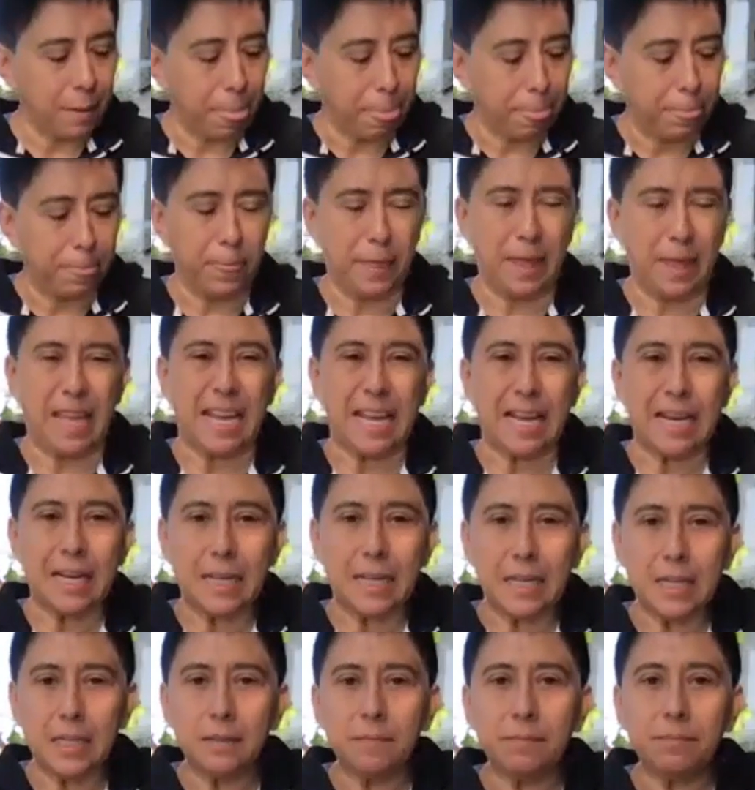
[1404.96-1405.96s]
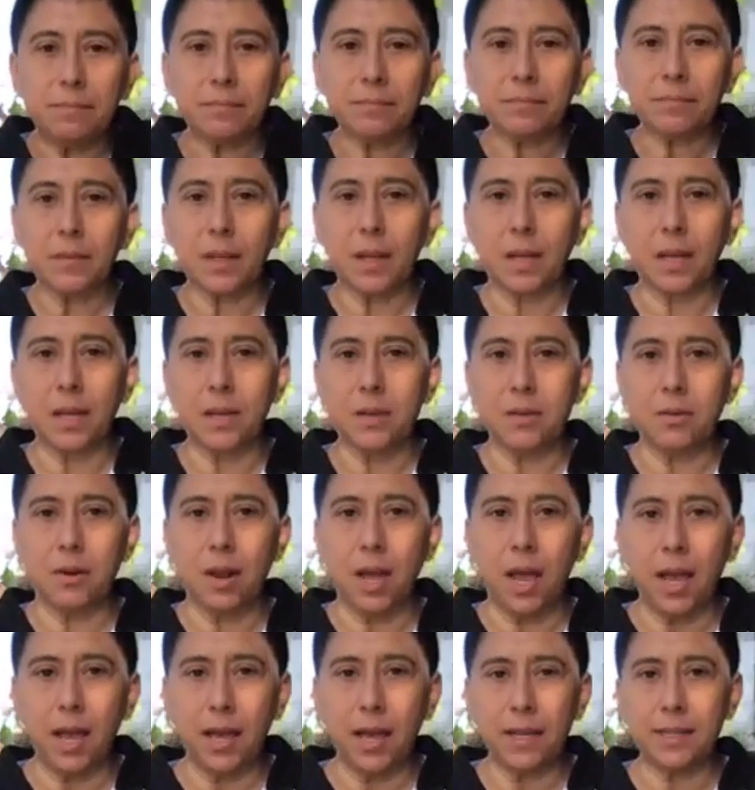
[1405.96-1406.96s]
tingling in your
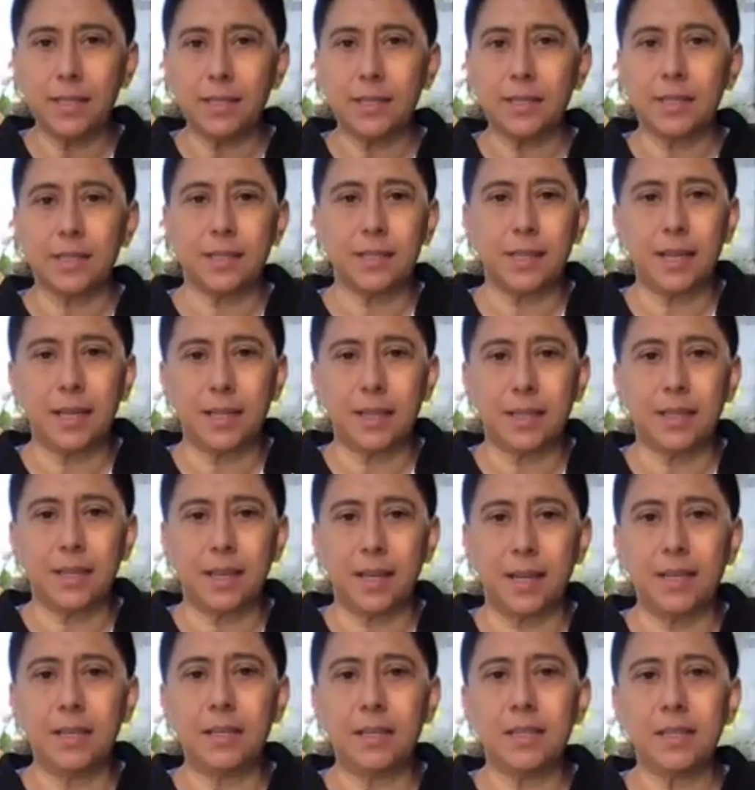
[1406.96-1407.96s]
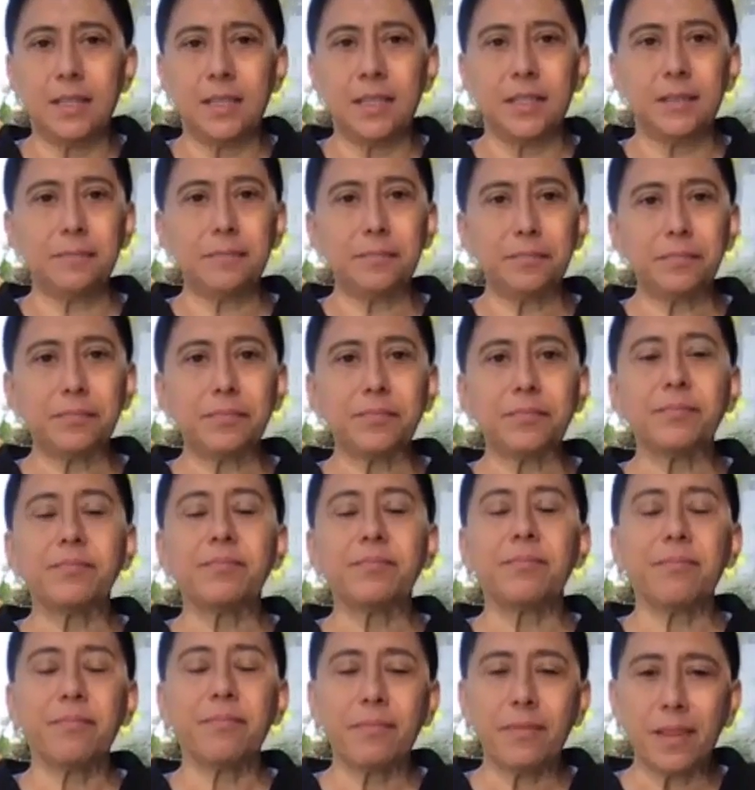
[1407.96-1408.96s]
hands, that energy.
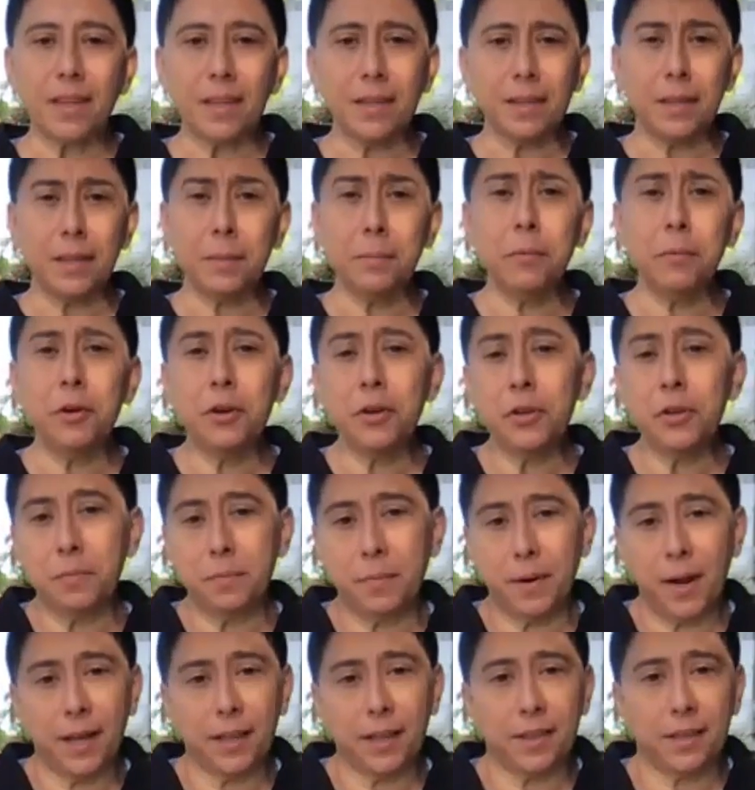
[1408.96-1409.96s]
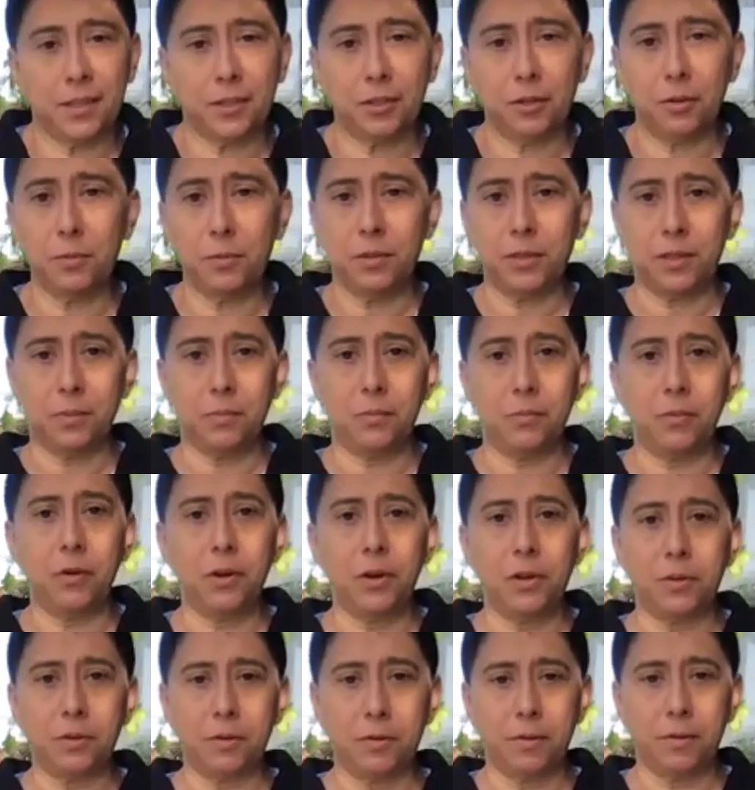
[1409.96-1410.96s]
The more you practice, obviously, the more
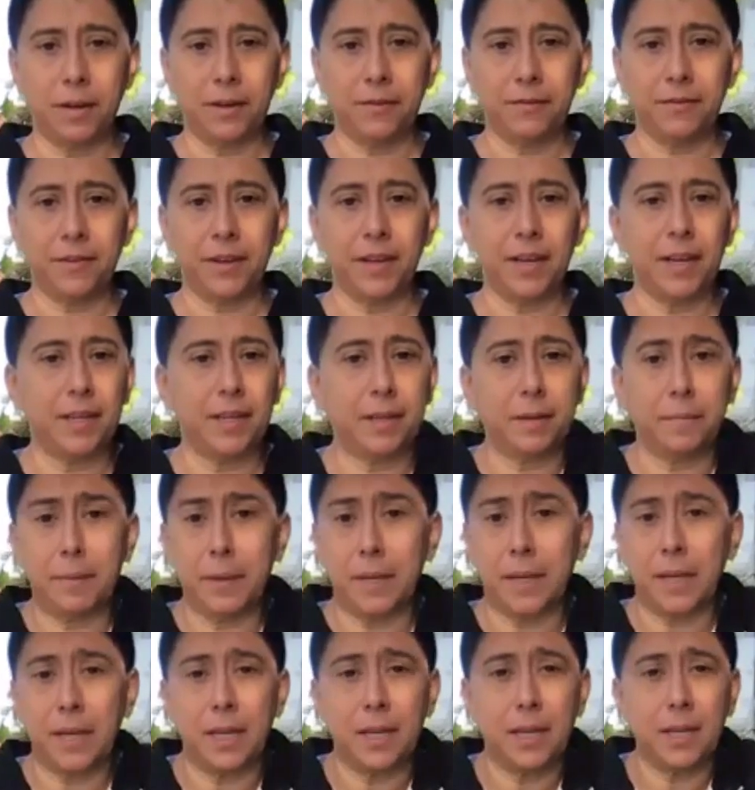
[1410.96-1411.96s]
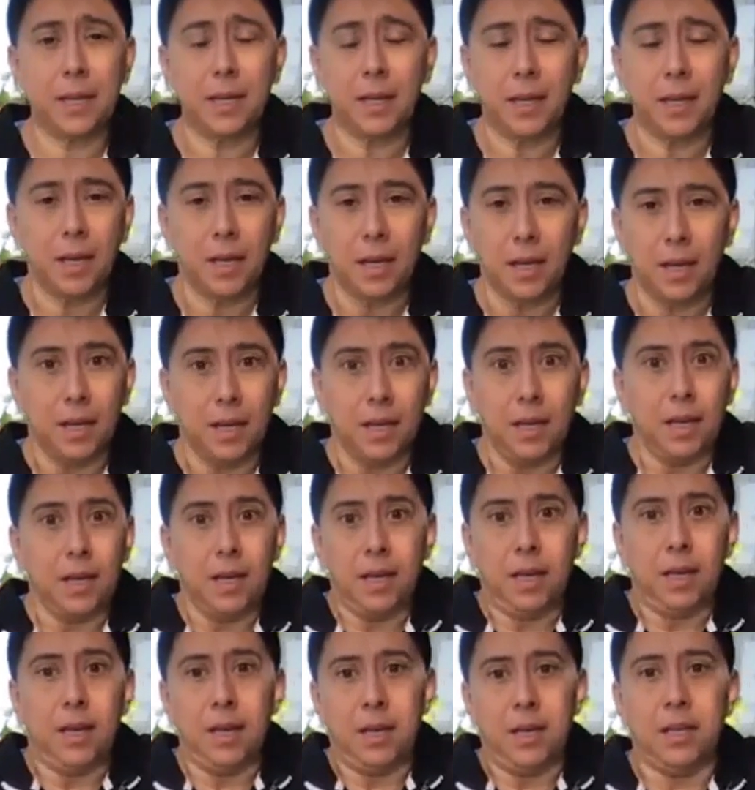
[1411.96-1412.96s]
you're gonna feel. At the beginning,
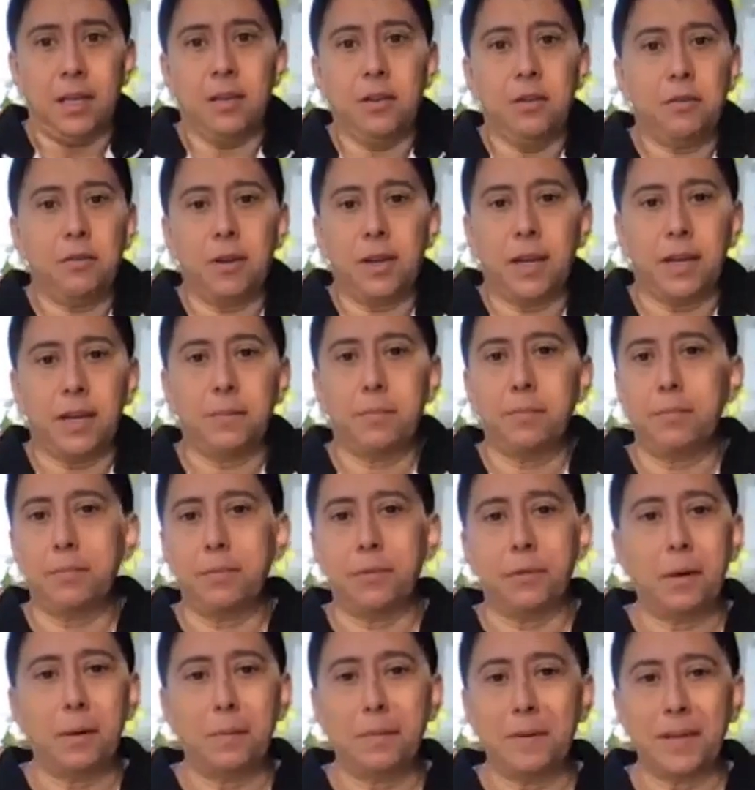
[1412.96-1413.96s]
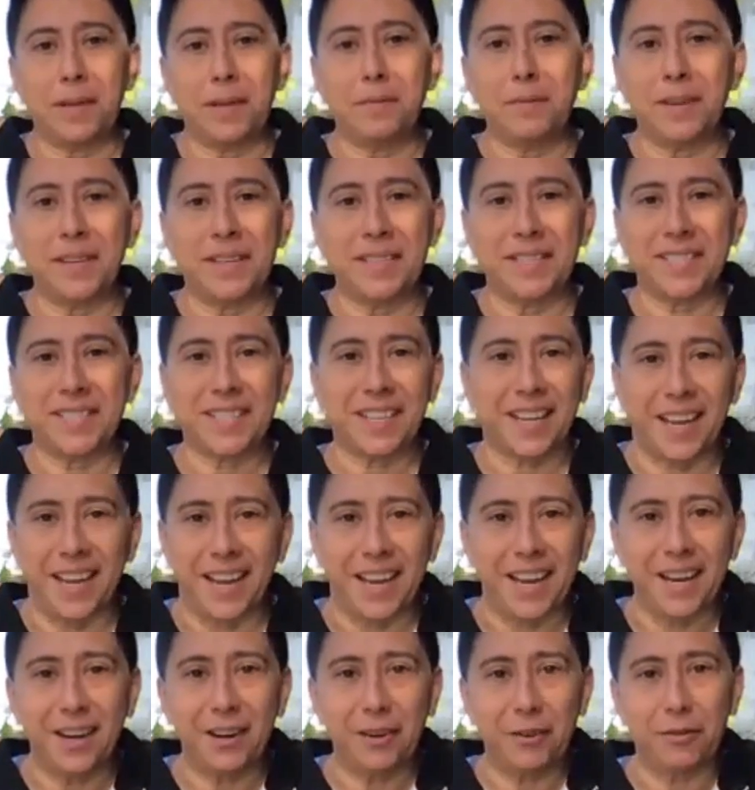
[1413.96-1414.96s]
you get probably even
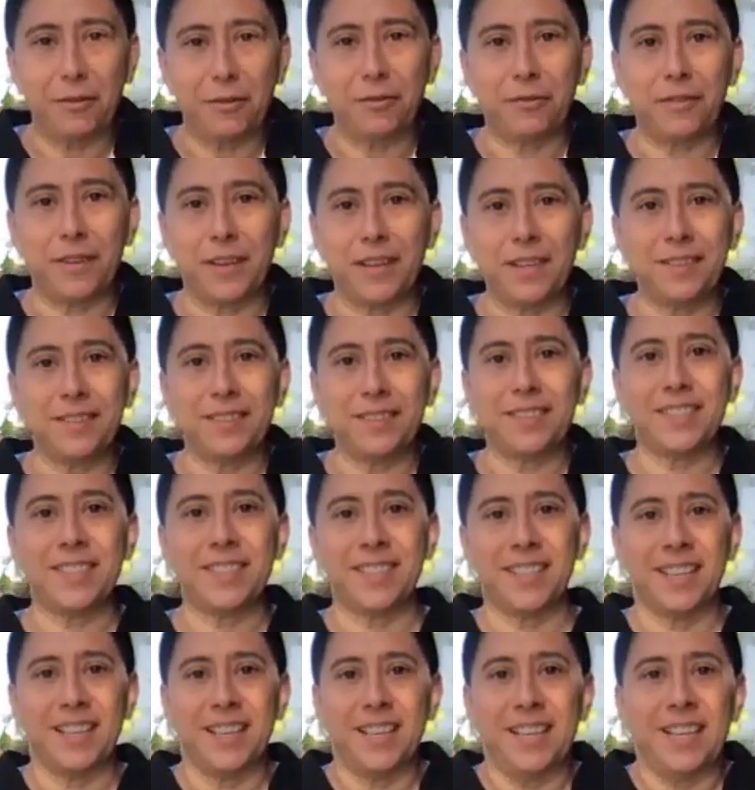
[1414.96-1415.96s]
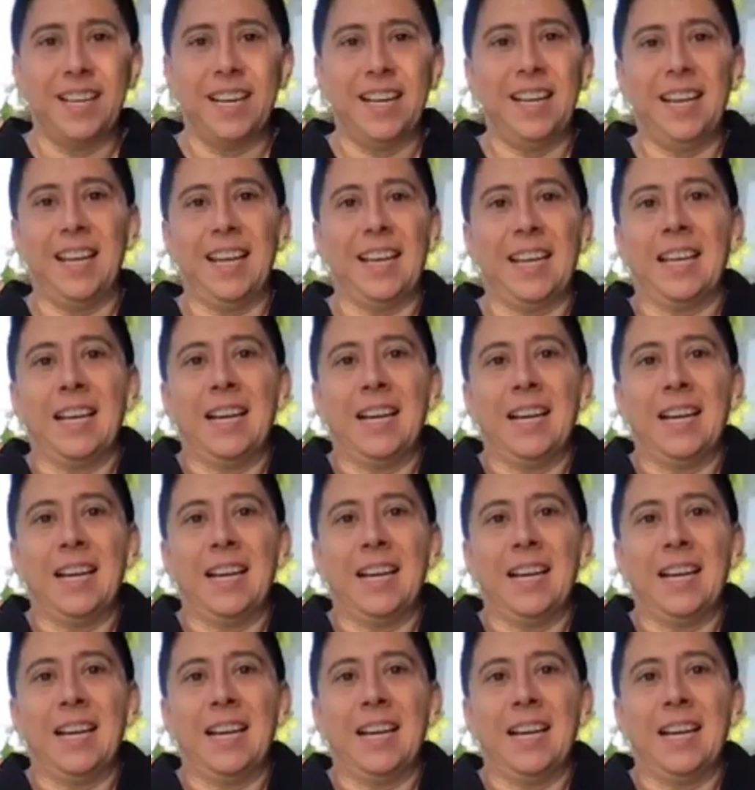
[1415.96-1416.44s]
scared or feels like